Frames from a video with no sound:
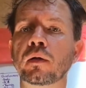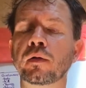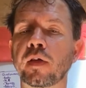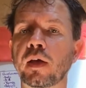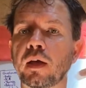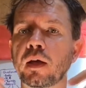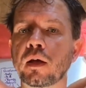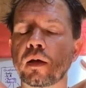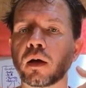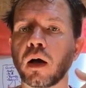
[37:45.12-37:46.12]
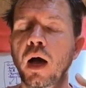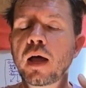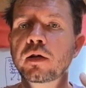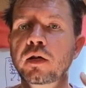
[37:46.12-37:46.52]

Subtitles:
The other